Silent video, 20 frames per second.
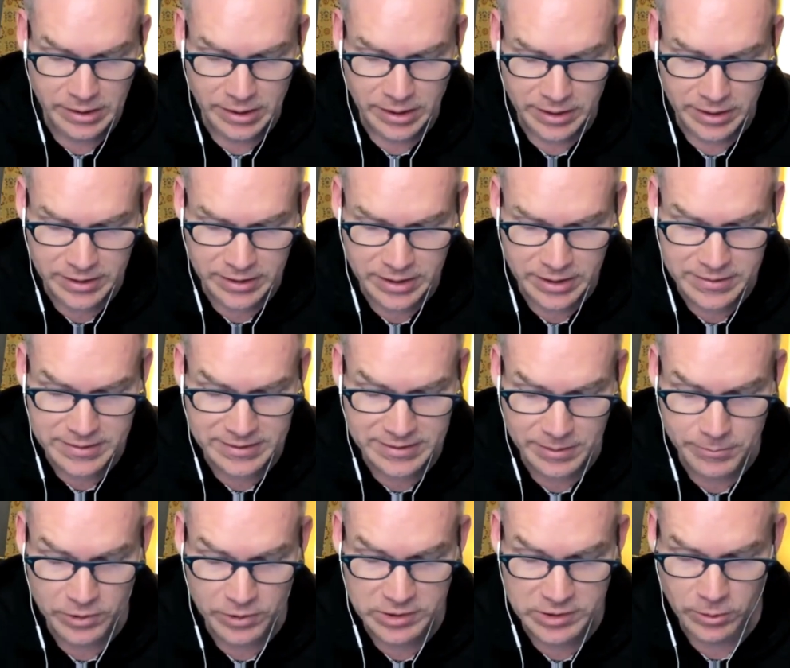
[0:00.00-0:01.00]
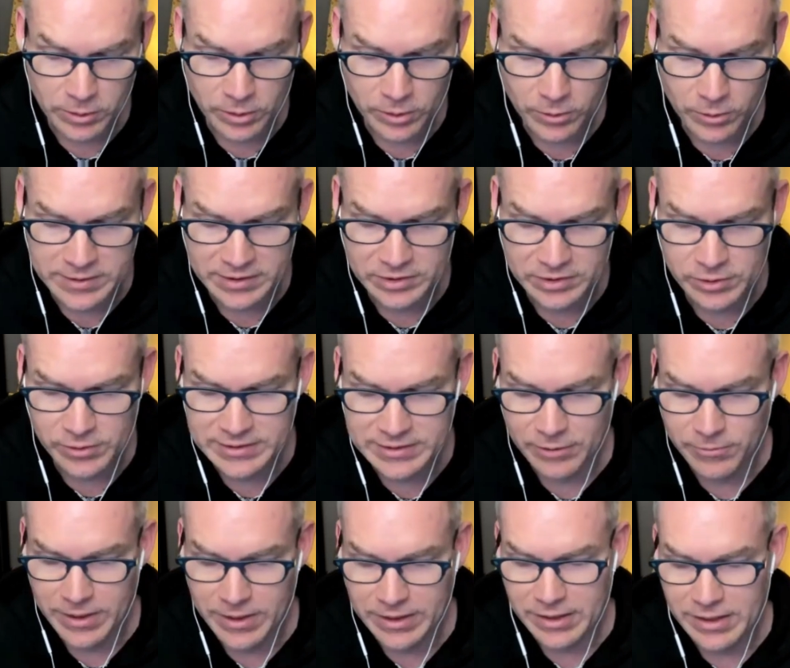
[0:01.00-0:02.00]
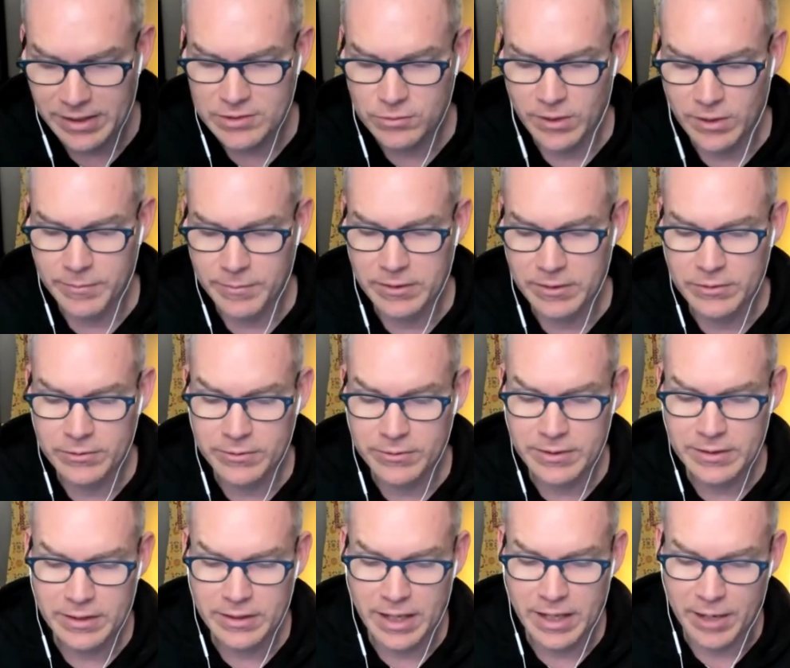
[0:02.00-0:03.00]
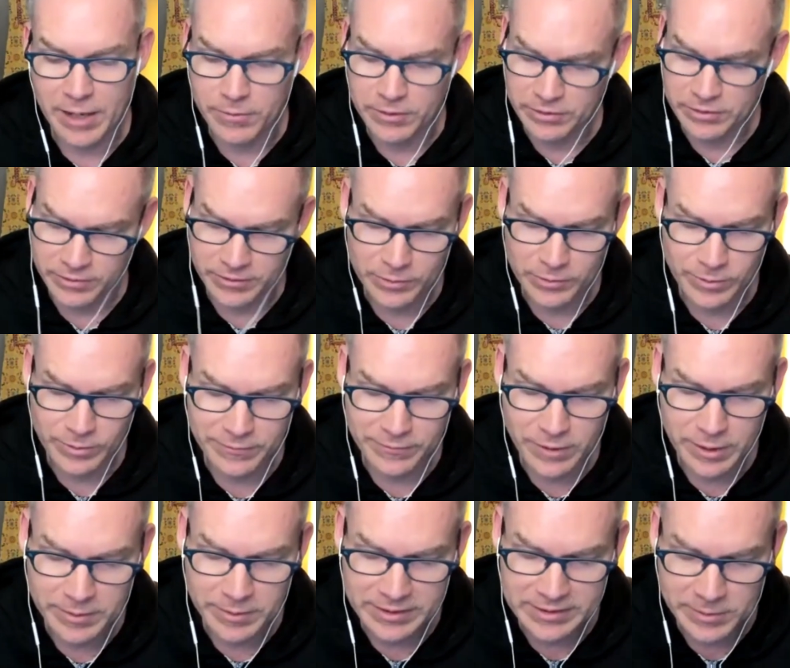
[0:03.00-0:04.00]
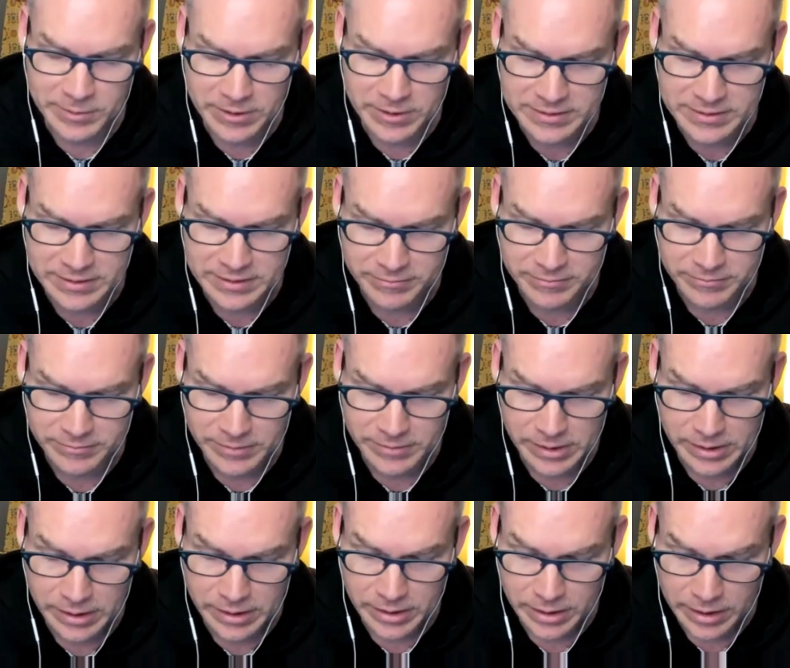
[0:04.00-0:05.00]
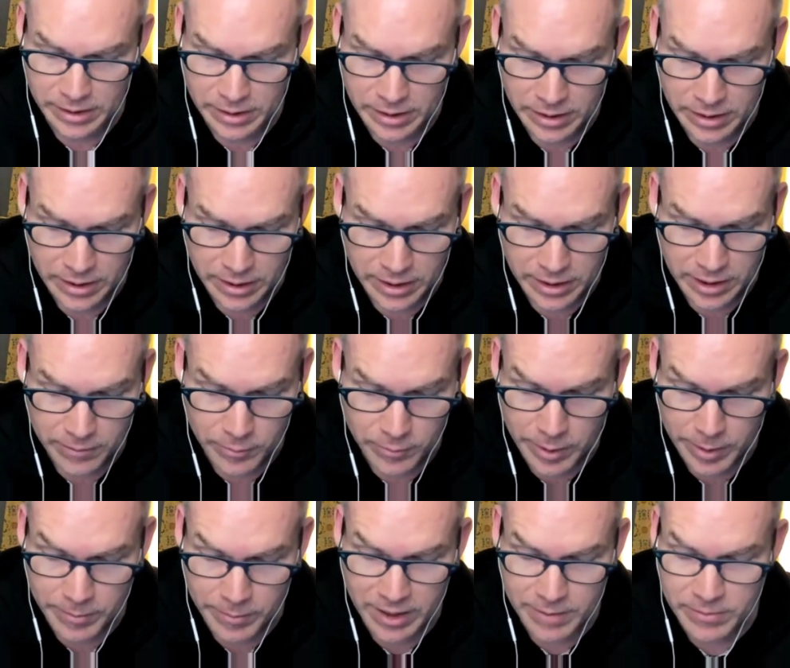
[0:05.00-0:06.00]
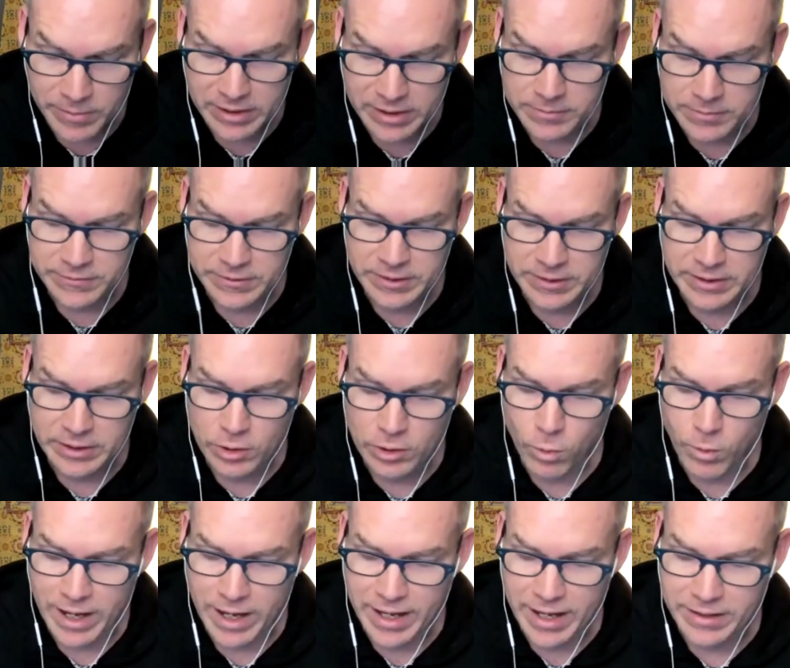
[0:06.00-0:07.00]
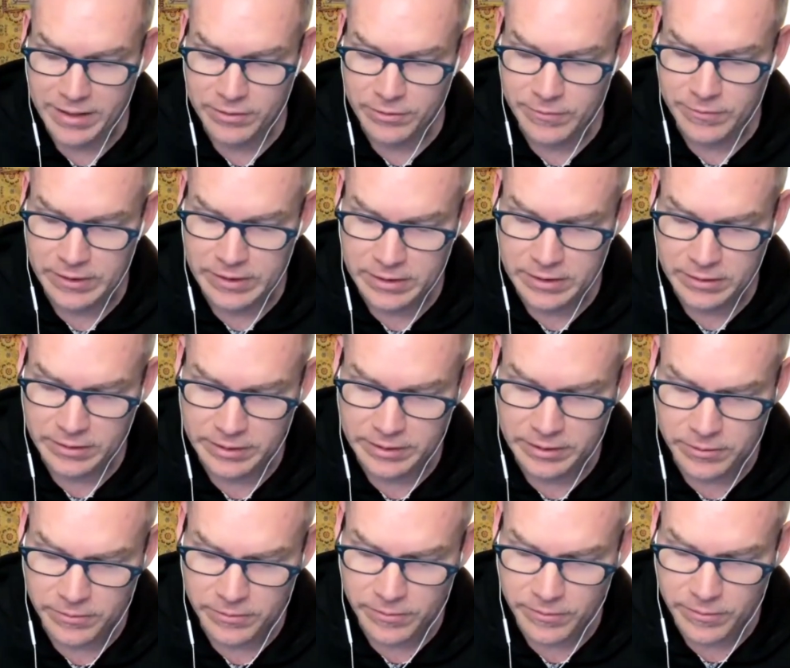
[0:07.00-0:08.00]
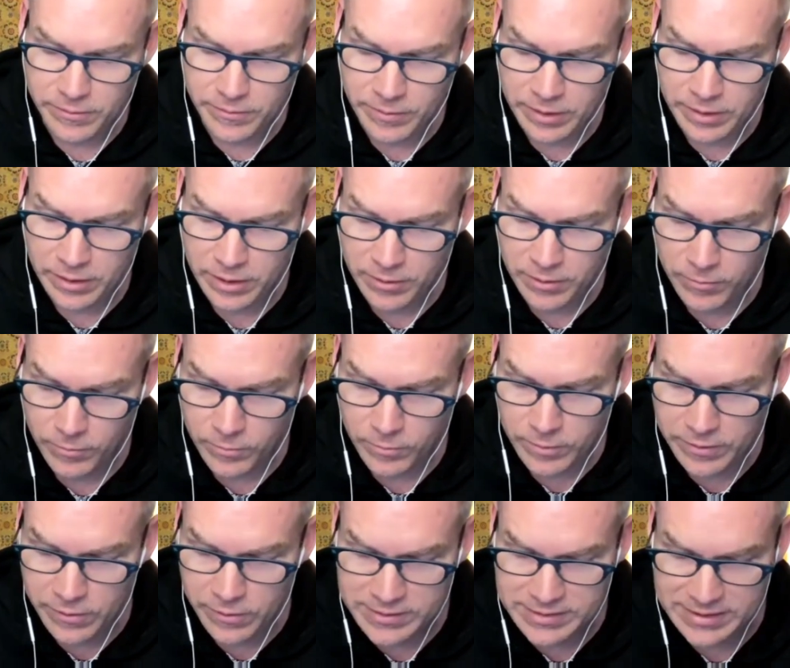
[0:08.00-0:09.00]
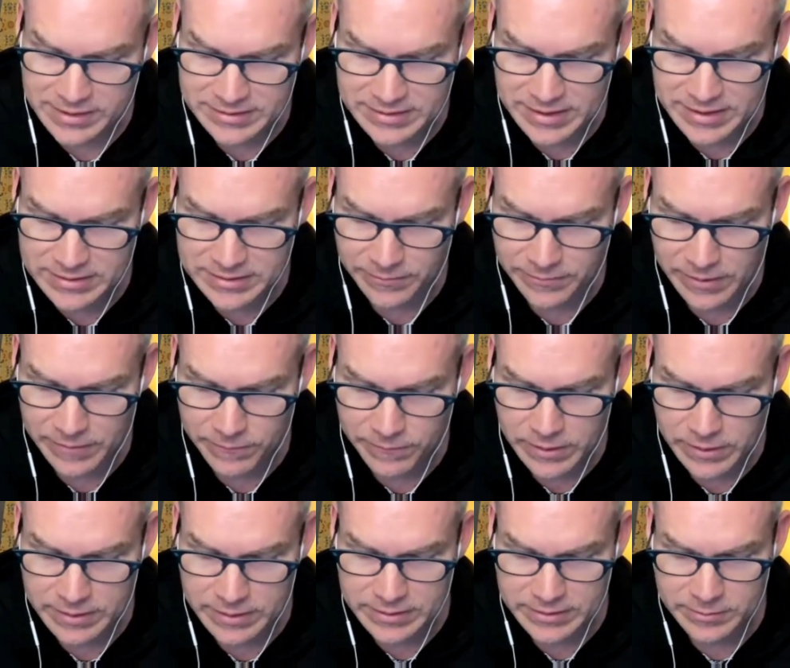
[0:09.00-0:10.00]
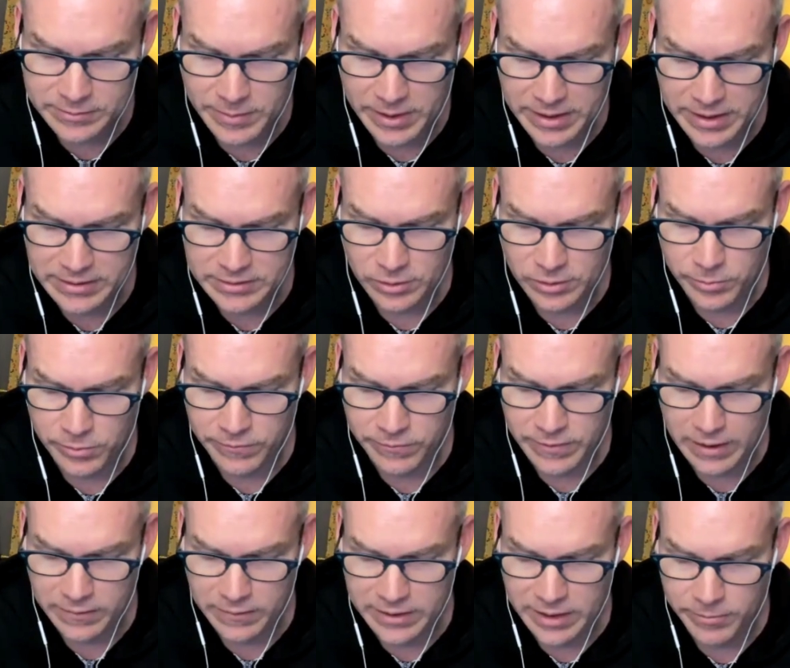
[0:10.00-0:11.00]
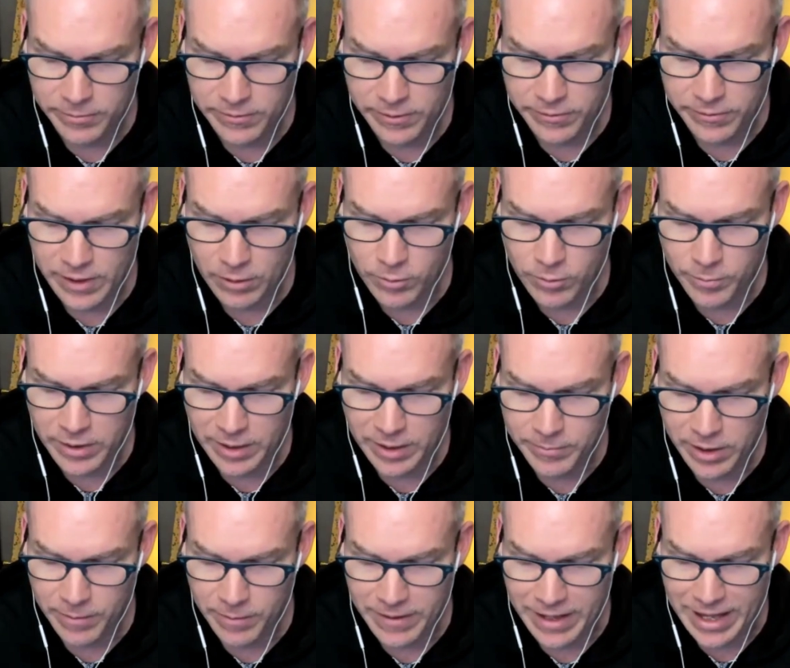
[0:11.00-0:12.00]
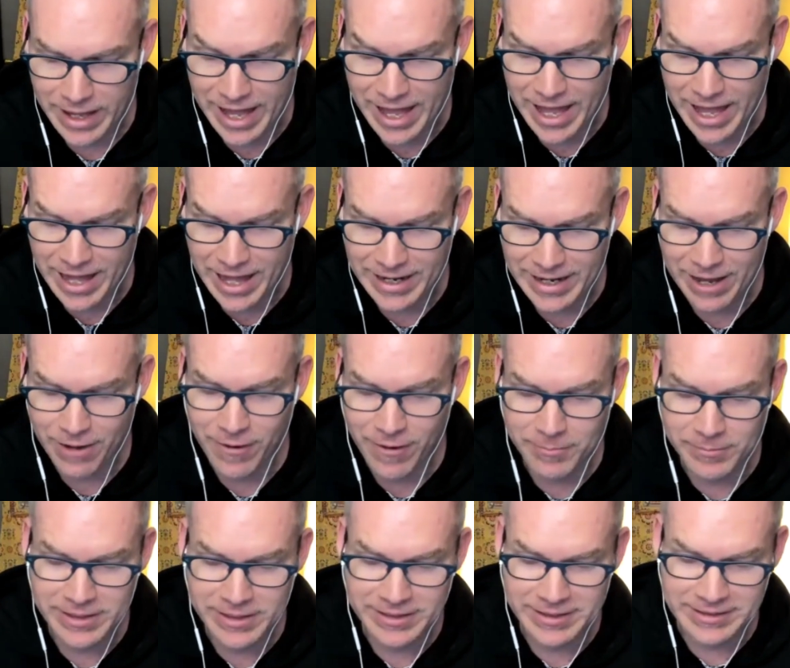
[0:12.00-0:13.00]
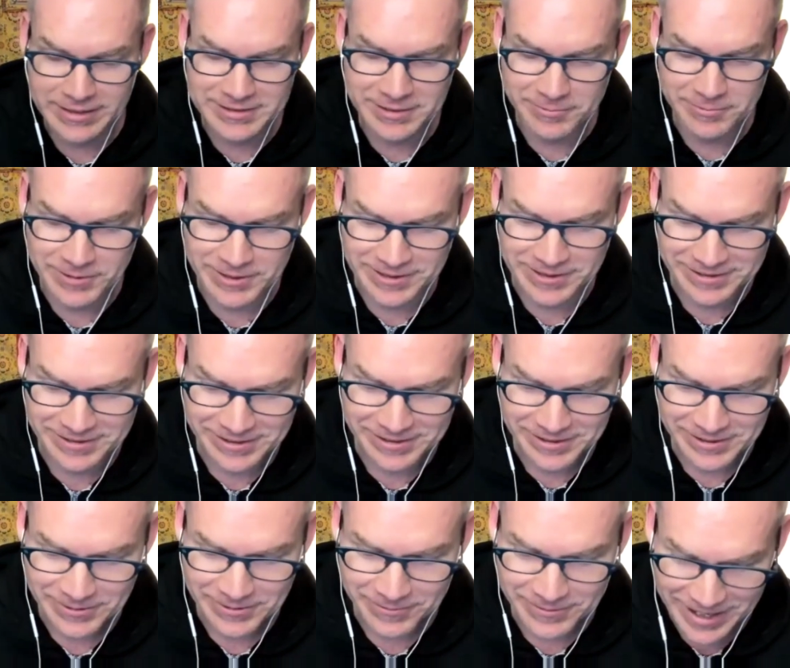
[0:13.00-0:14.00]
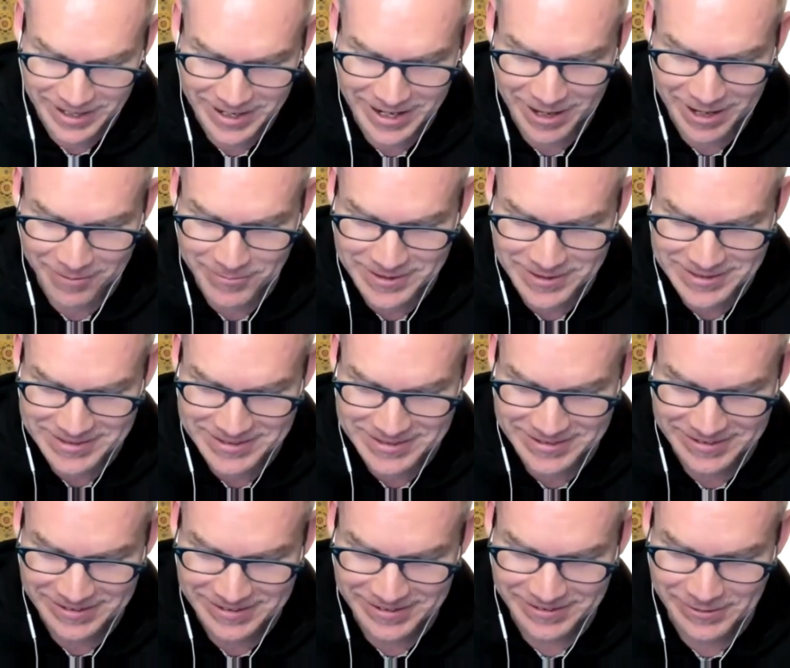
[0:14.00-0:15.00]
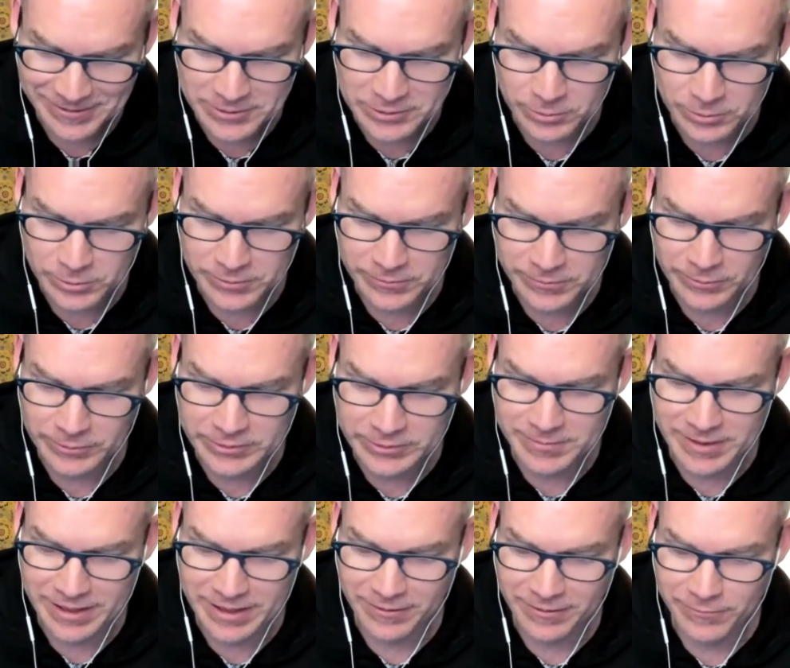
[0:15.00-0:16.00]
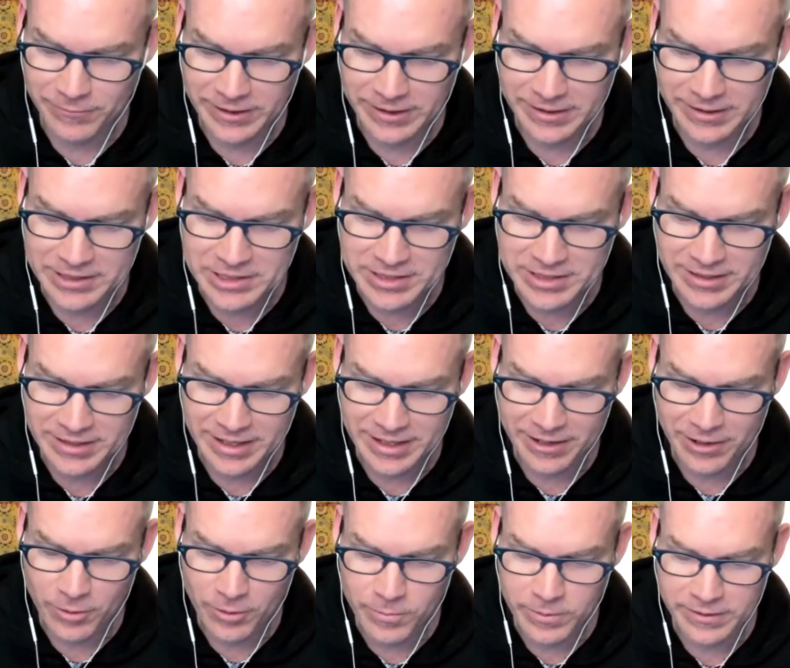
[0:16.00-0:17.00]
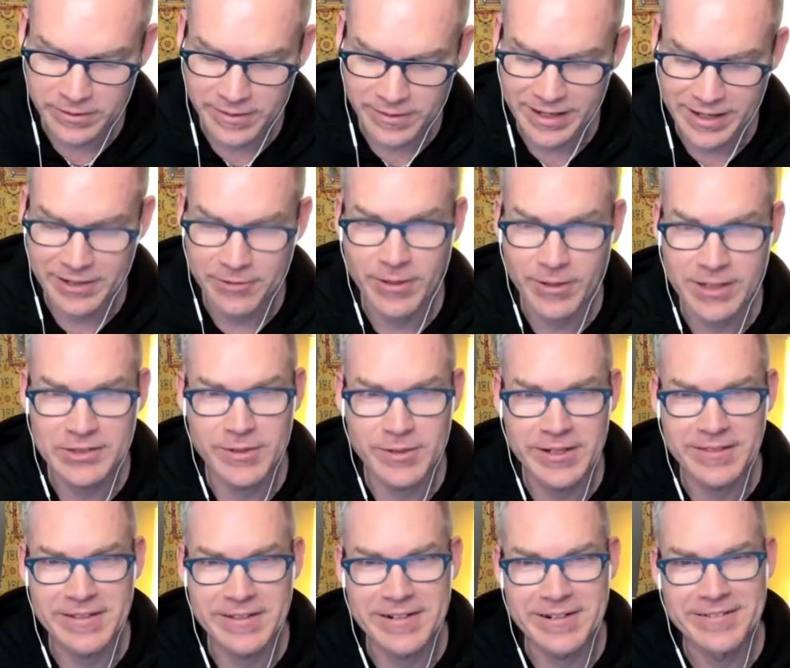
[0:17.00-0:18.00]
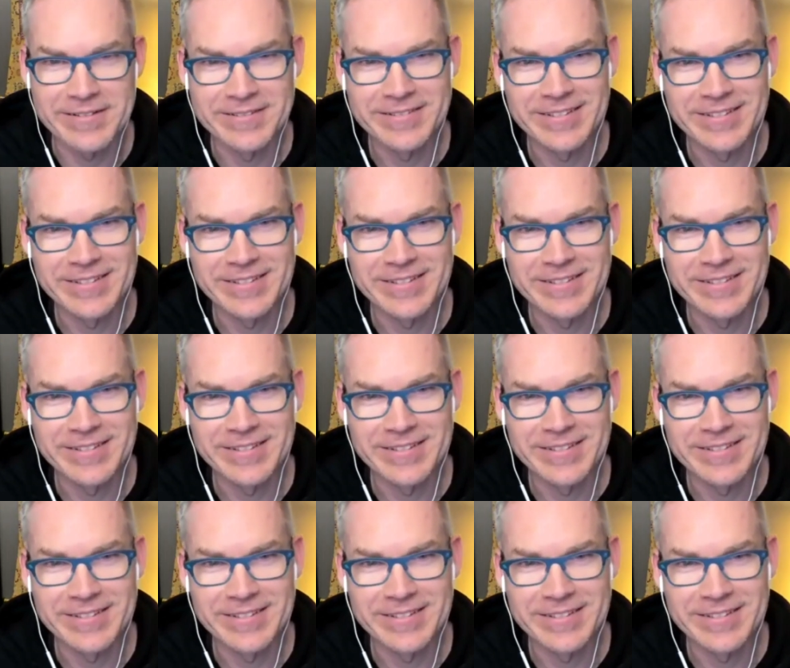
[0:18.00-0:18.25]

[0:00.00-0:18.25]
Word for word: Again, the same principle holds. As soon as I recognize what I'm doing, I return to whatever I'm experiencing. And when my mind becomes very quiet or very clear, uh, when there is a sense of infinite space or profound depth, the thought will pop up ah, now I'm getting somewhere. When that happens, there's a rueful smile of recognition, and I open to that and rest right there.